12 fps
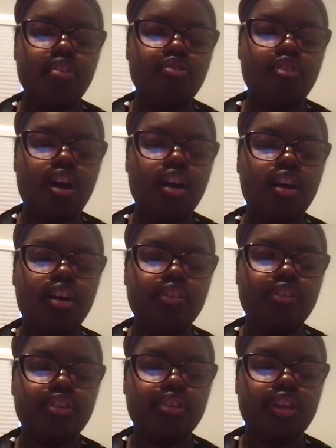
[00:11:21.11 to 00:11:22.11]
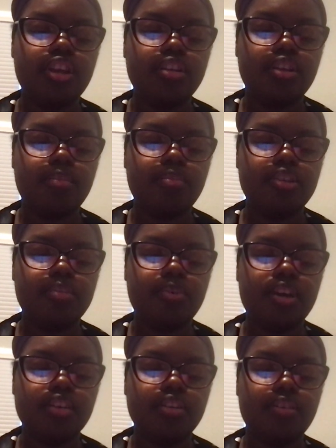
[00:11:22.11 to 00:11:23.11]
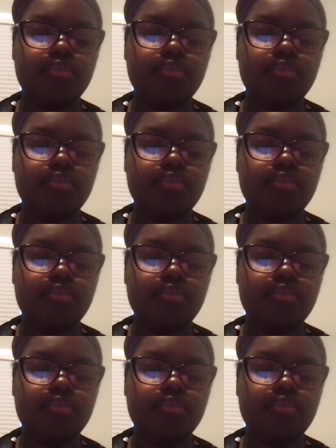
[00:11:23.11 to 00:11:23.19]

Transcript: Try to understand their perspective